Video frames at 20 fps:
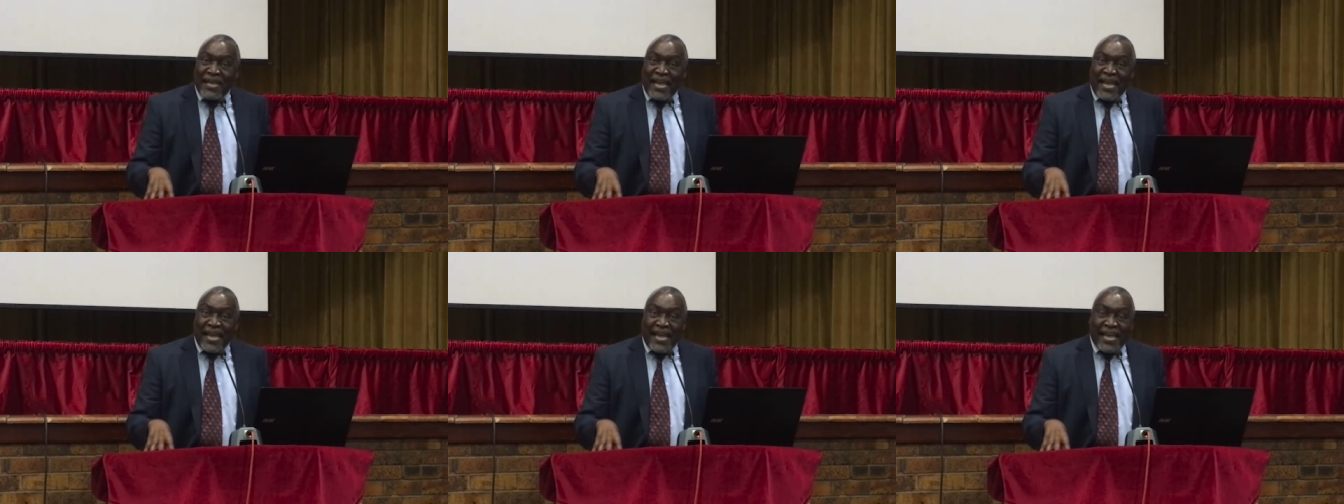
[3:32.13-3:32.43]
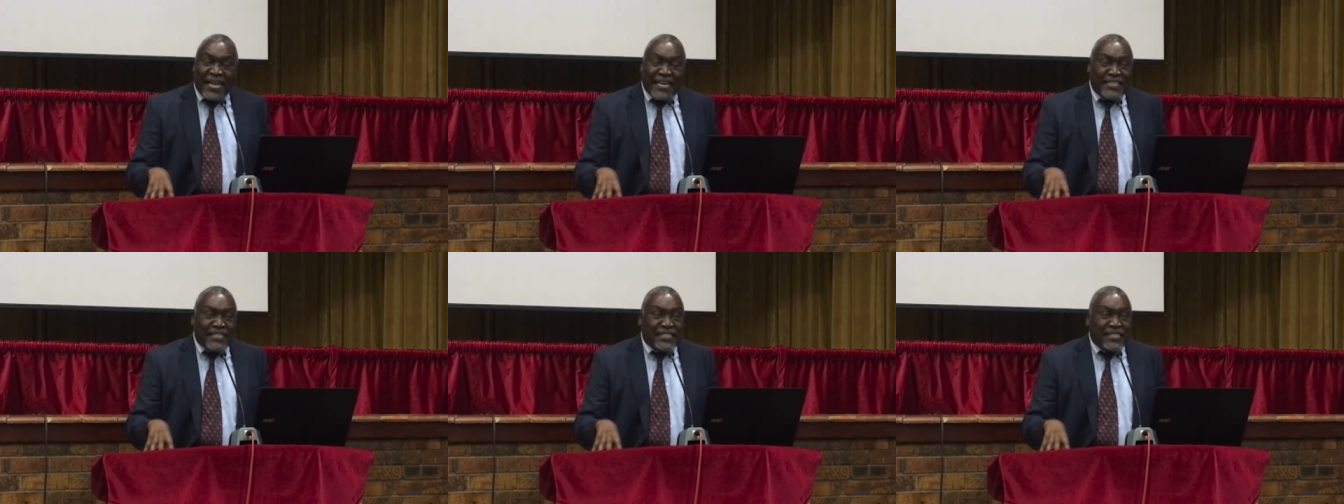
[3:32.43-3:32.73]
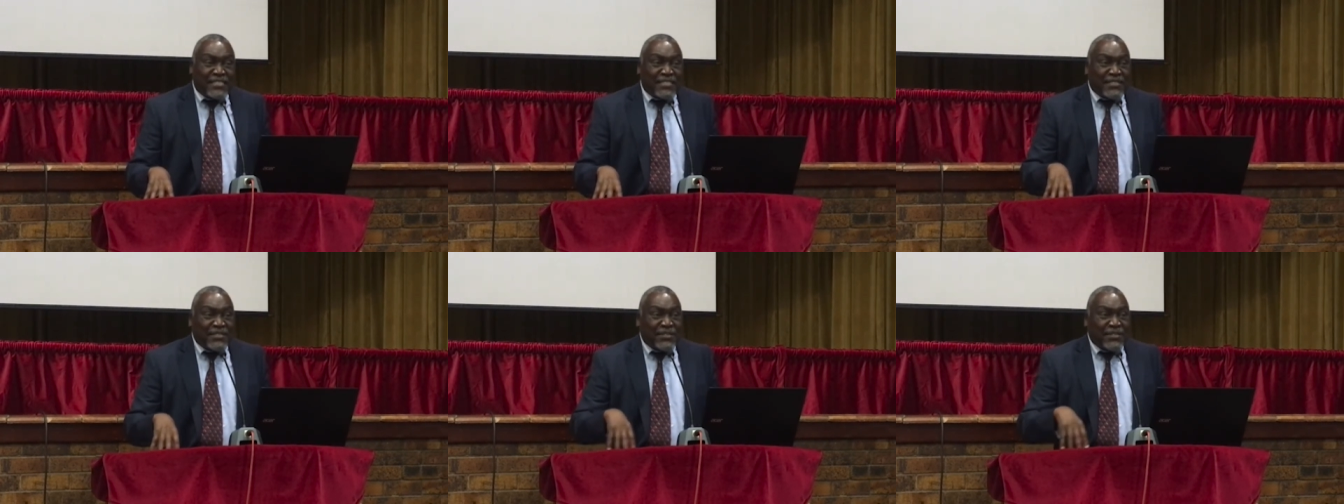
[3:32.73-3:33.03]

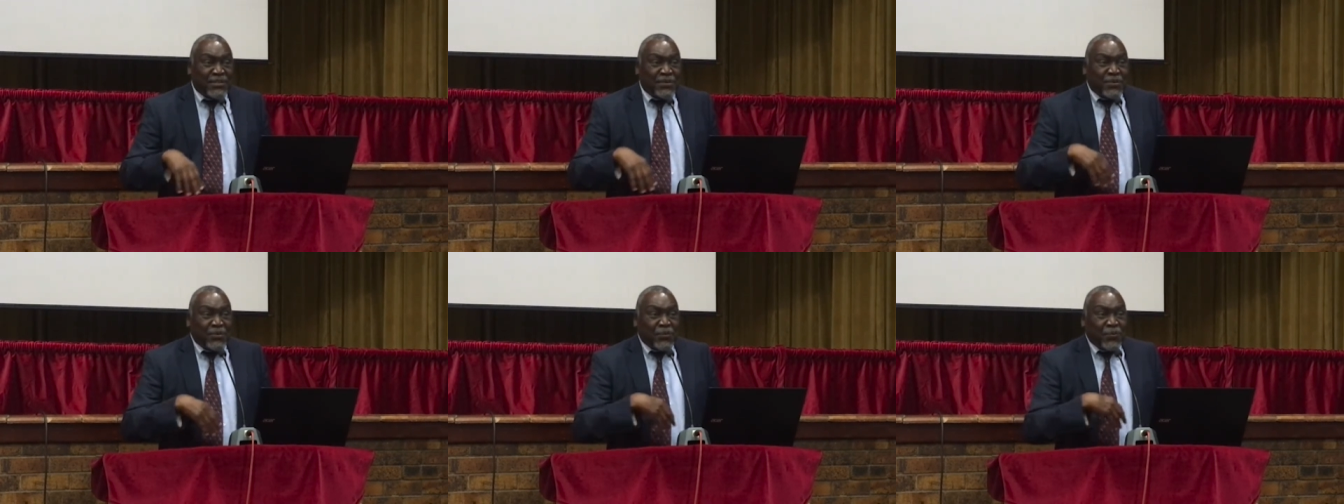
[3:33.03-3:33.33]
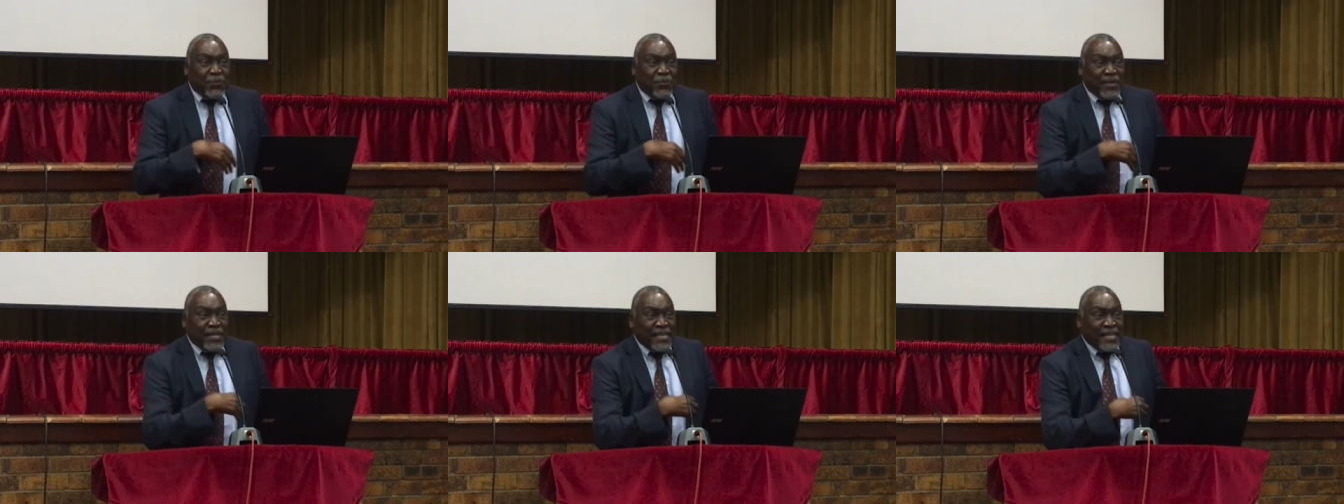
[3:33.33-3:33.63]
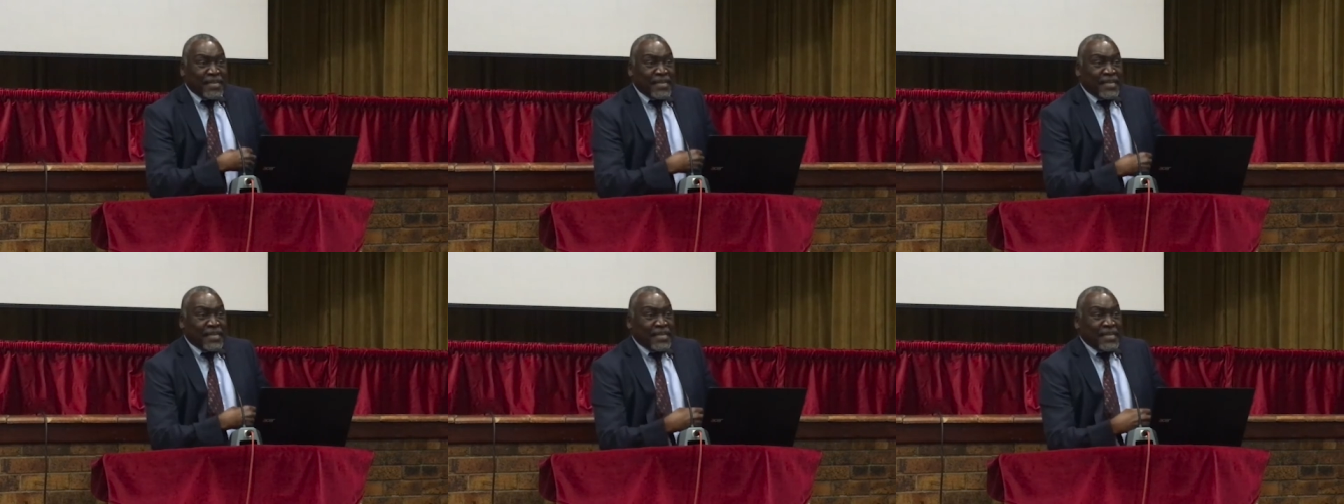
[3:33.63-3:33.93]
And
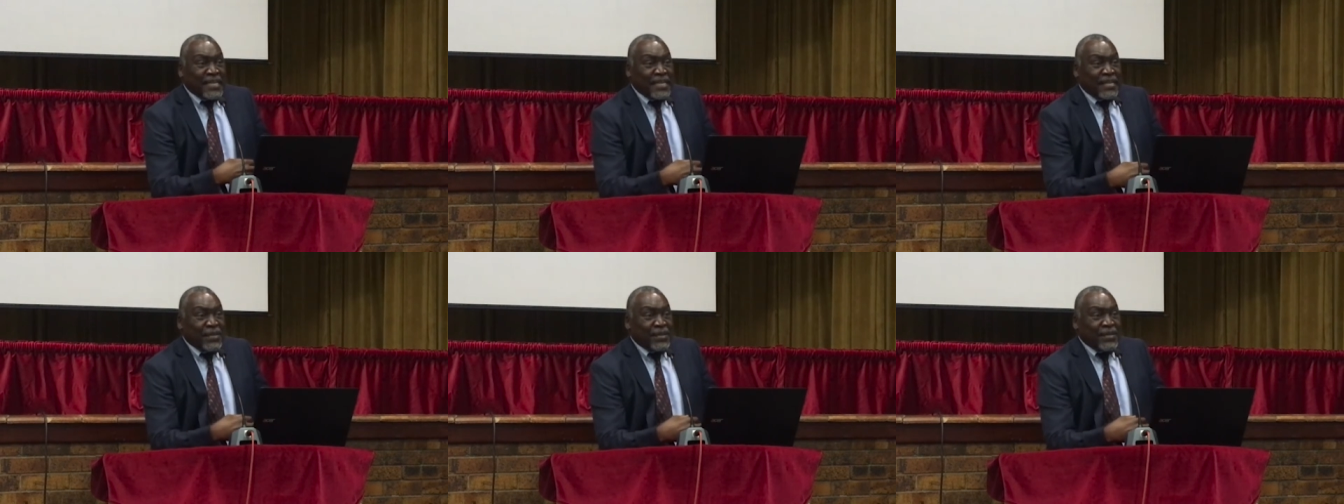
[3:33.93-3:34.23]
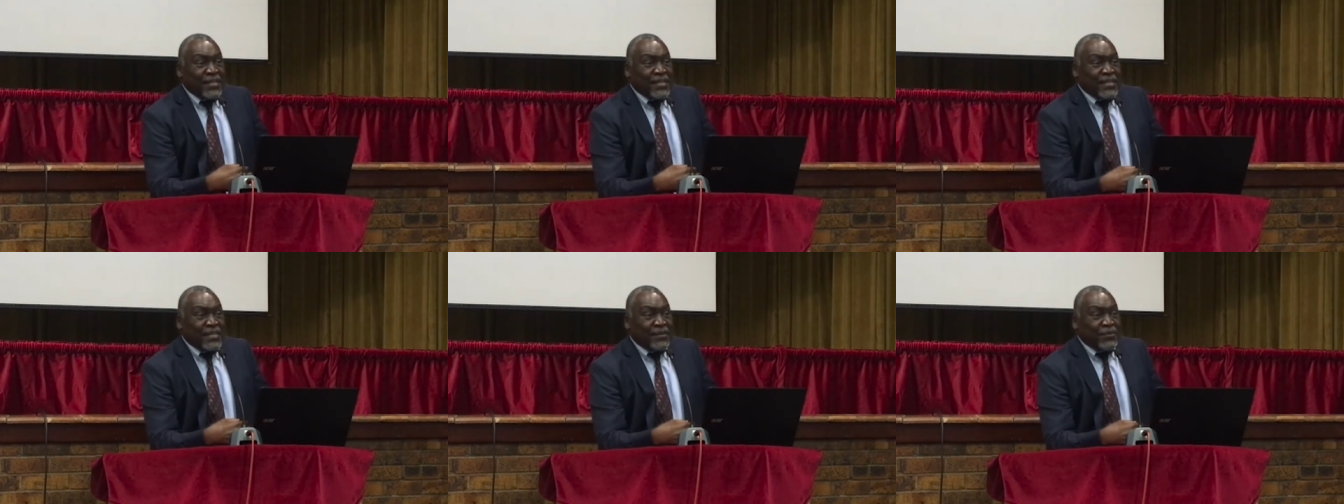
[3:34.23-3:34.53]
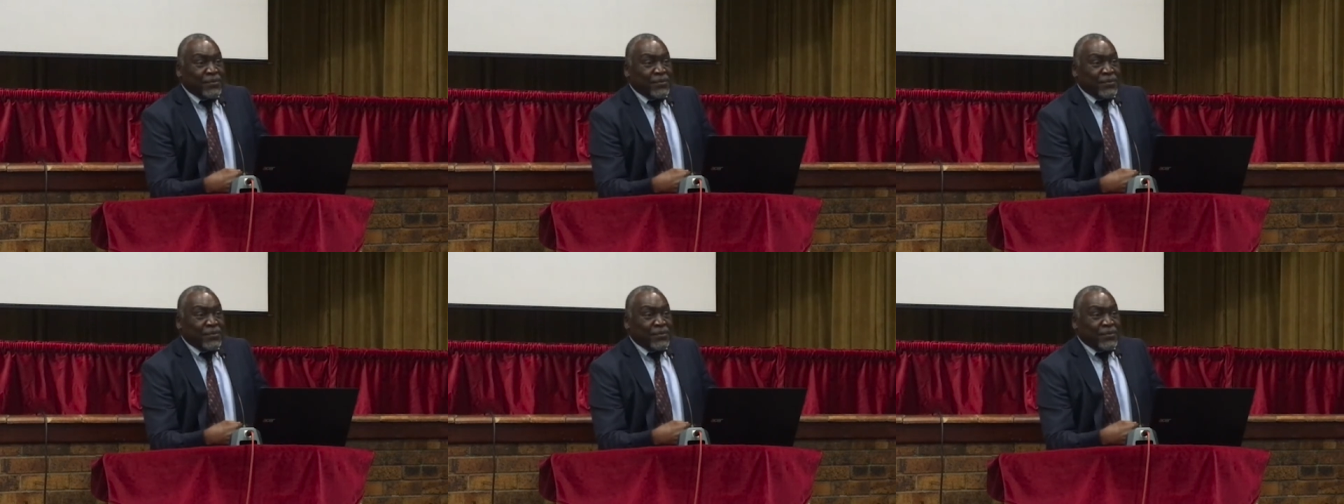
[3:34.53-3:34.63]
we